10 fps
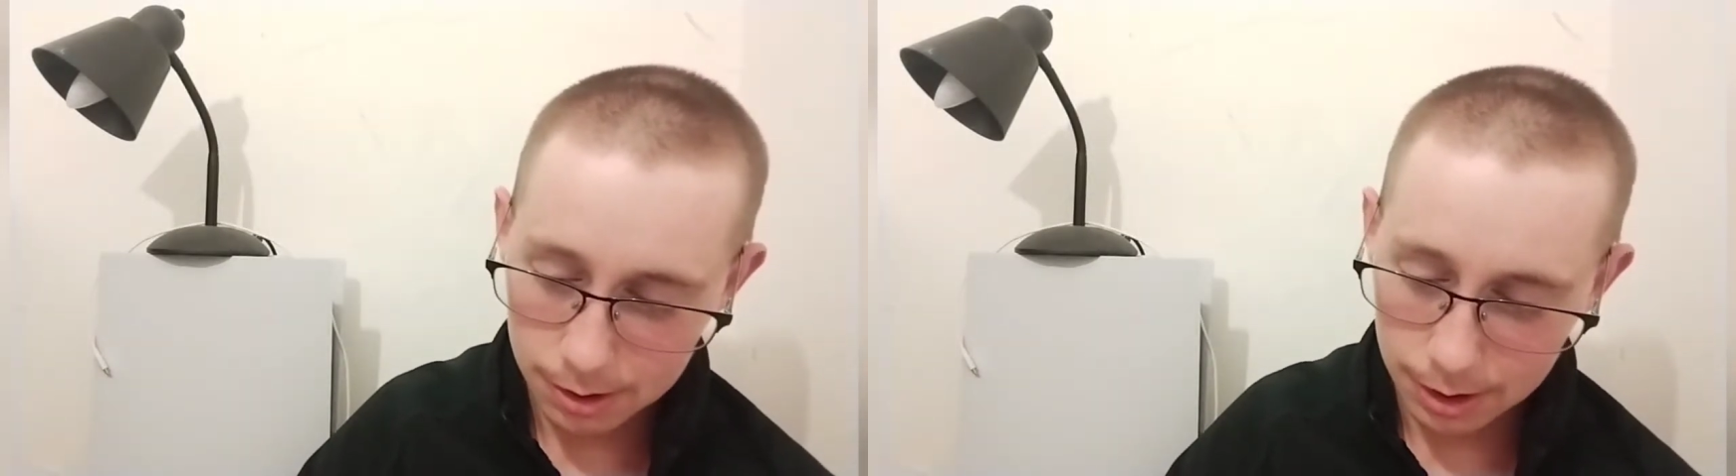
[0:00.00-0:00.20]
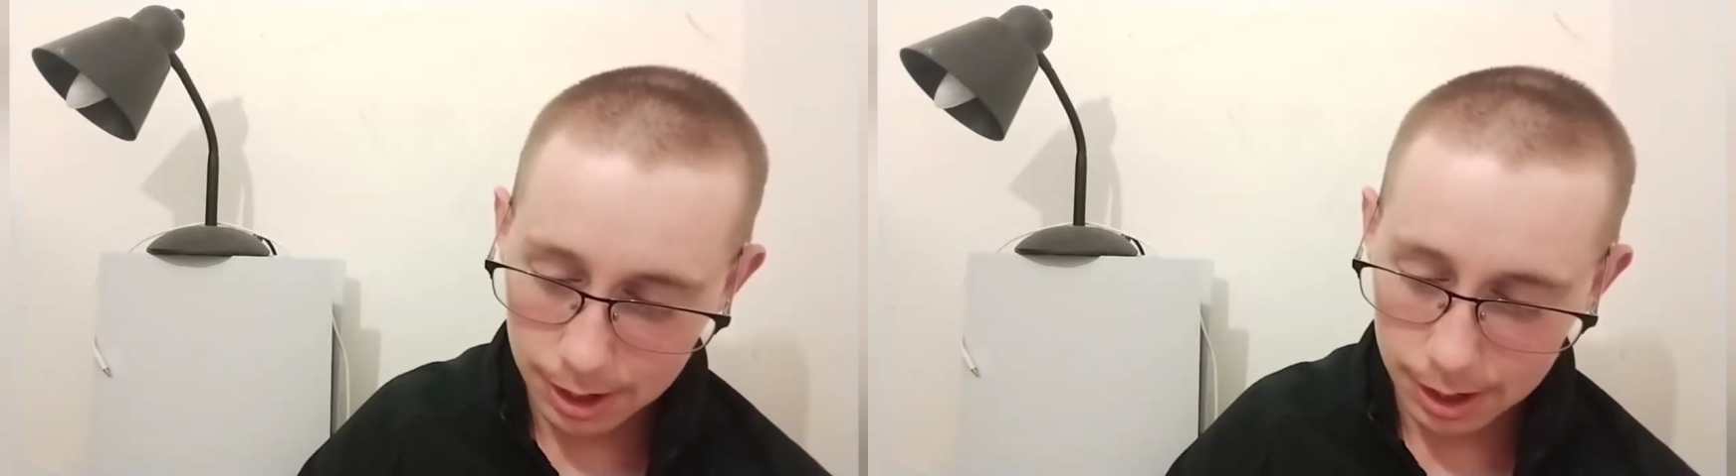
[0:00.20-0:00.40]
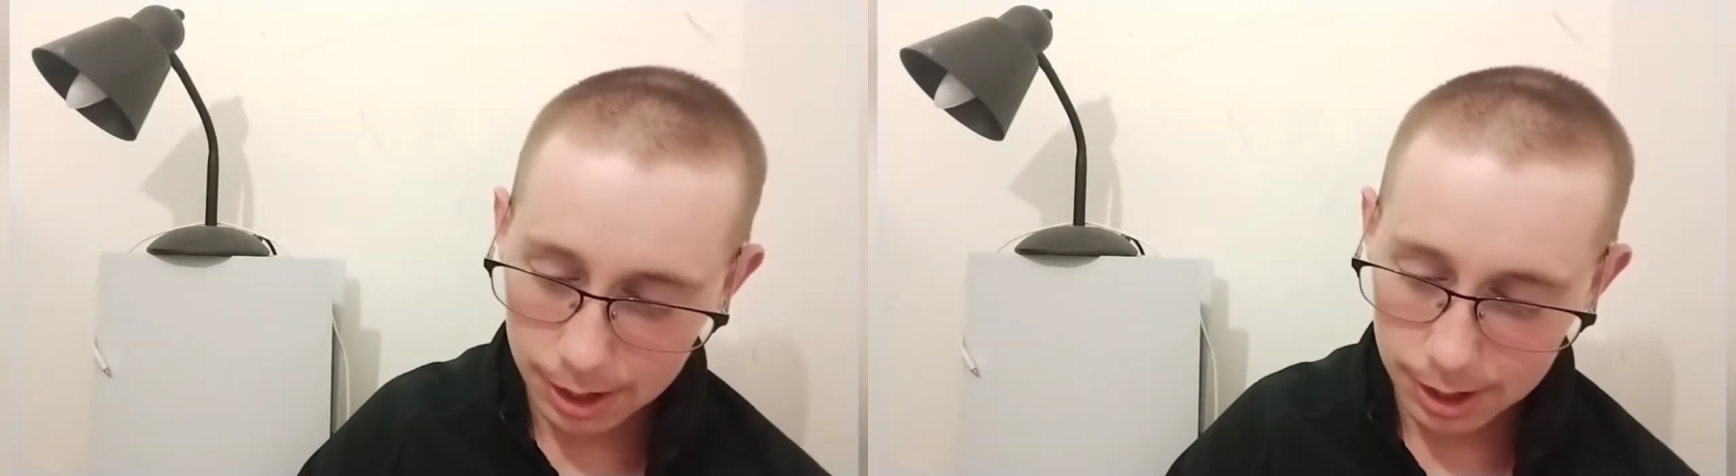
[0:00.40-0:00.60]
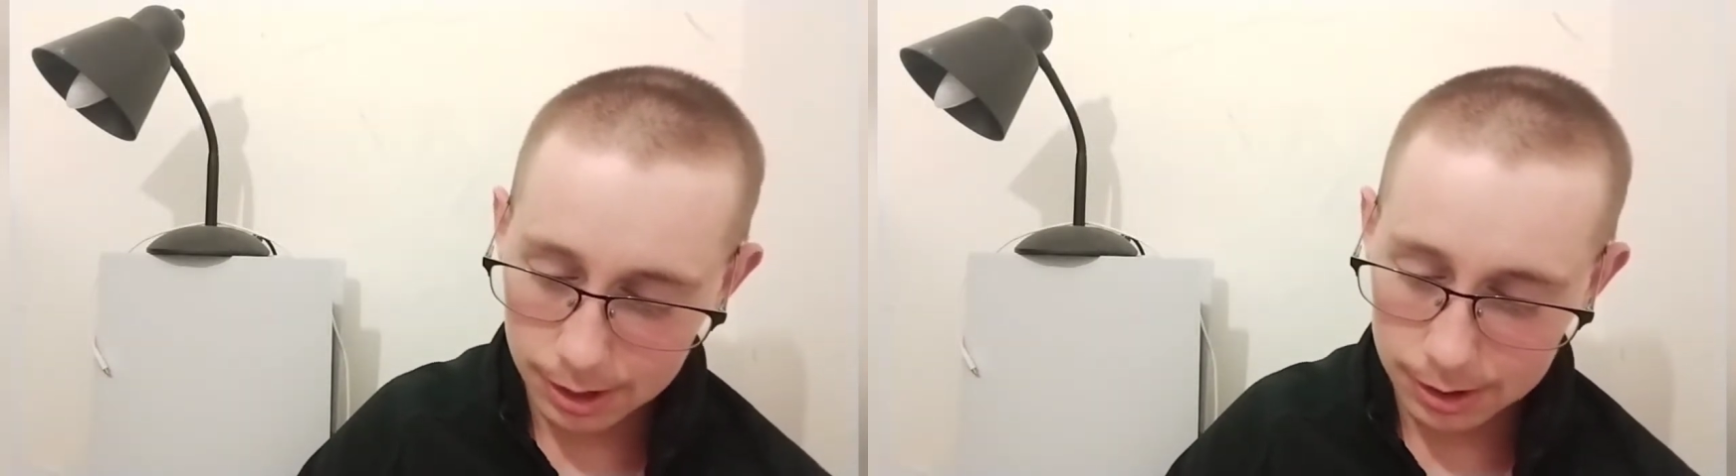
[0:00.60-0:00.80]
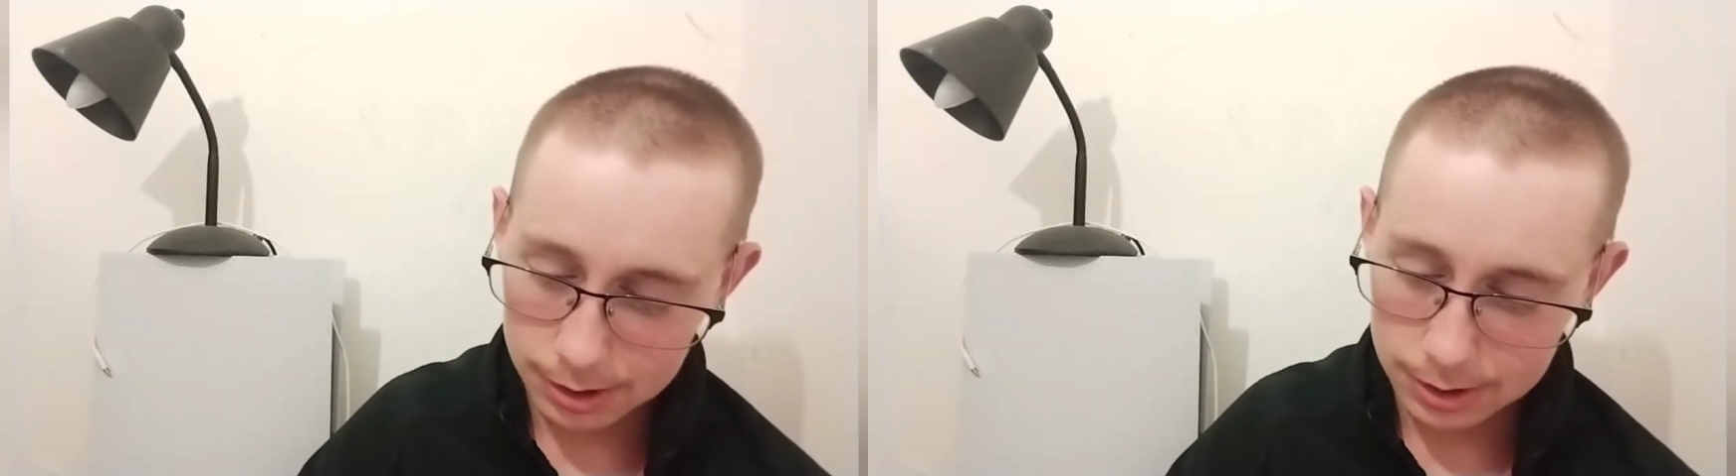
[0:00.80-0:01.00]
The
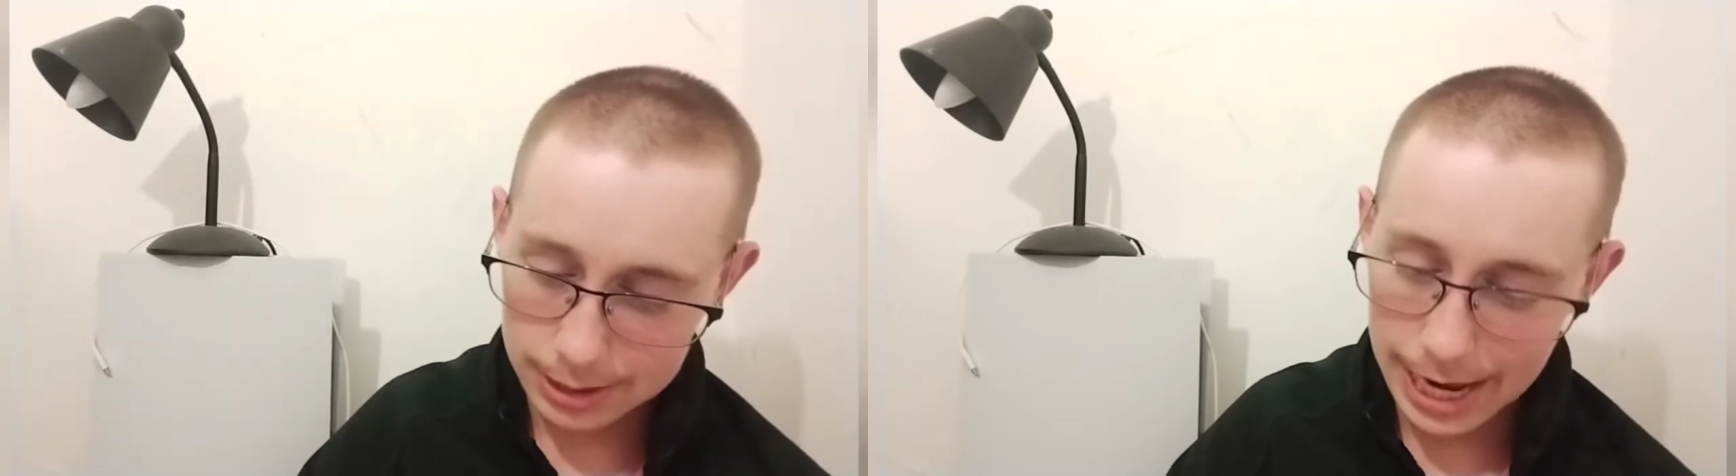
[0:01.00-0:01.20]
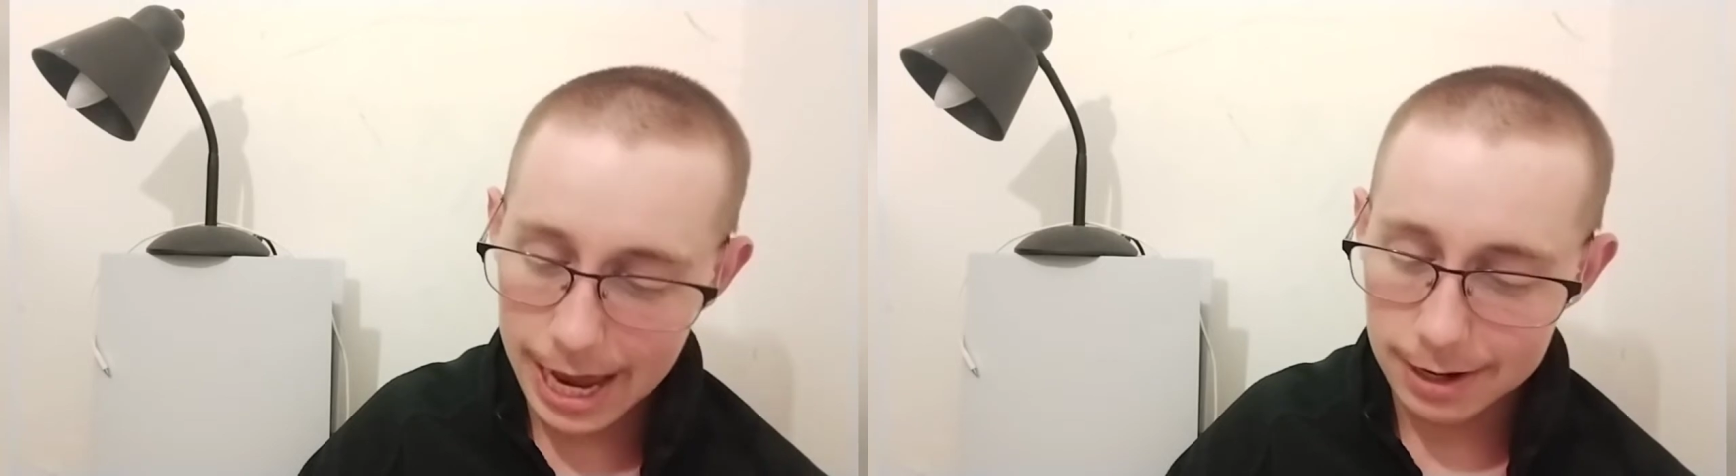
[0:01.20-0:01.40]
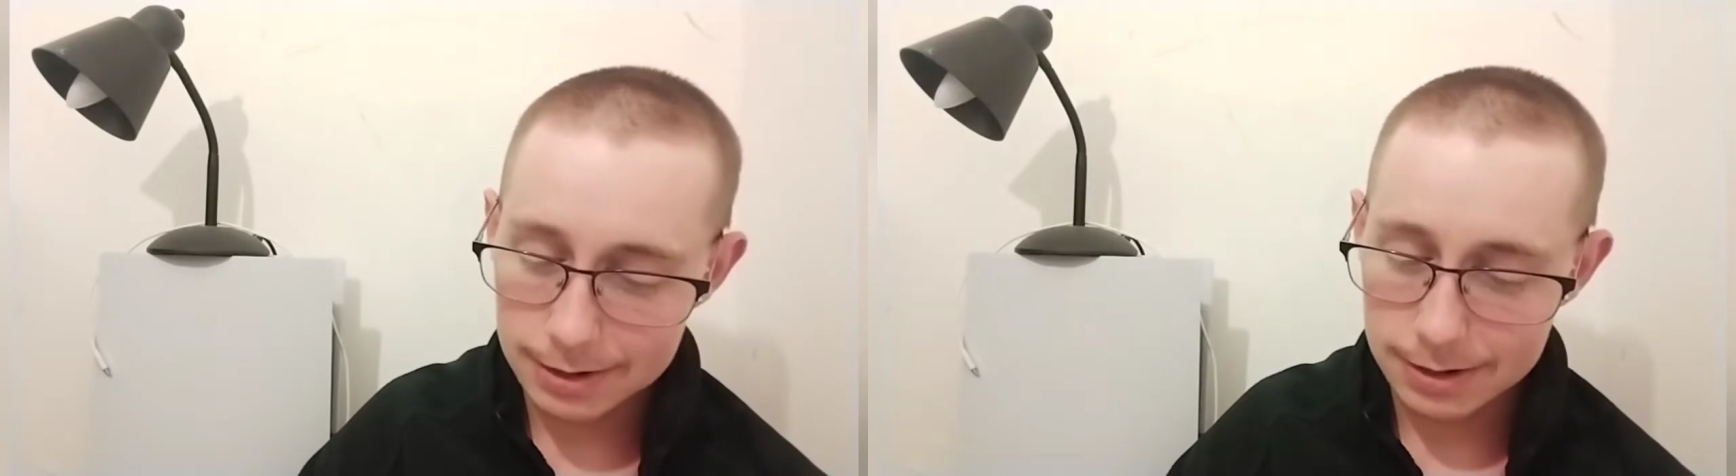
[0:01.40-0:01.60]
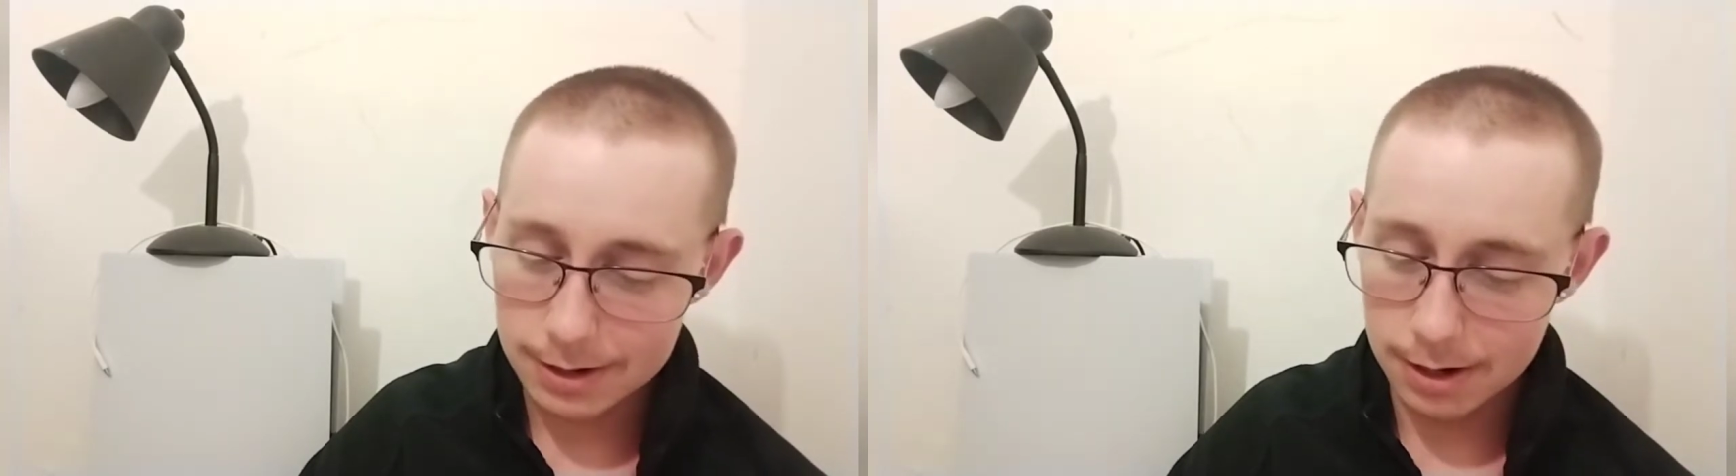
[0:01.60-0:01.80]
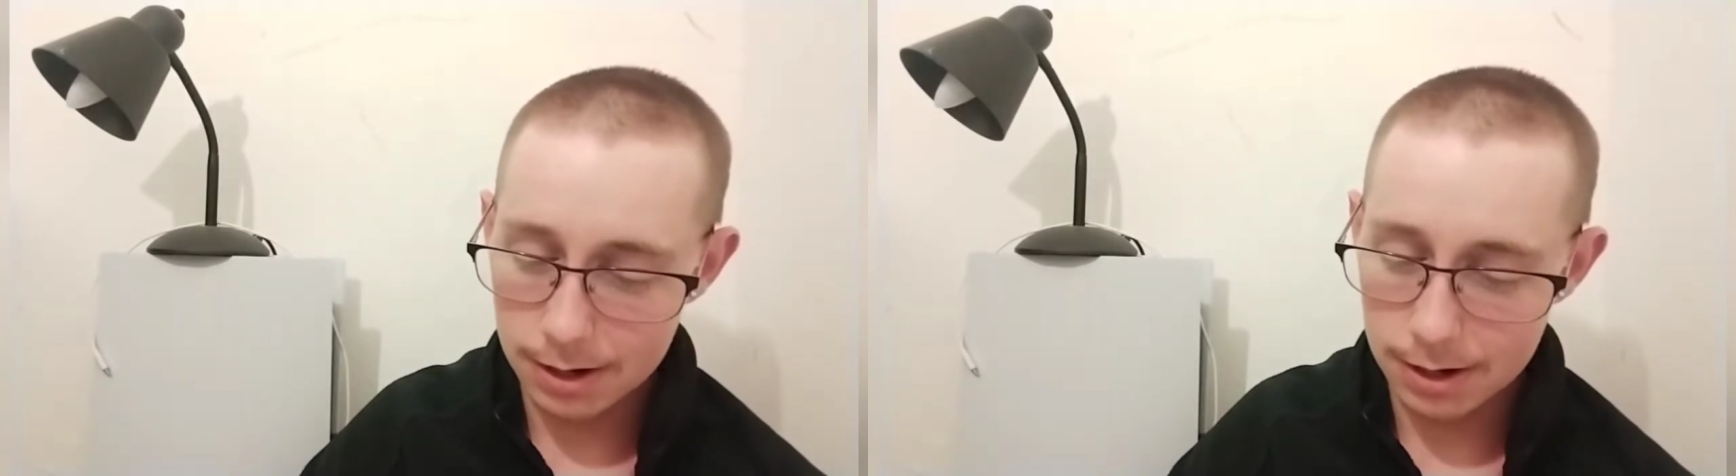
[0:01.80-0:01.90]
decks,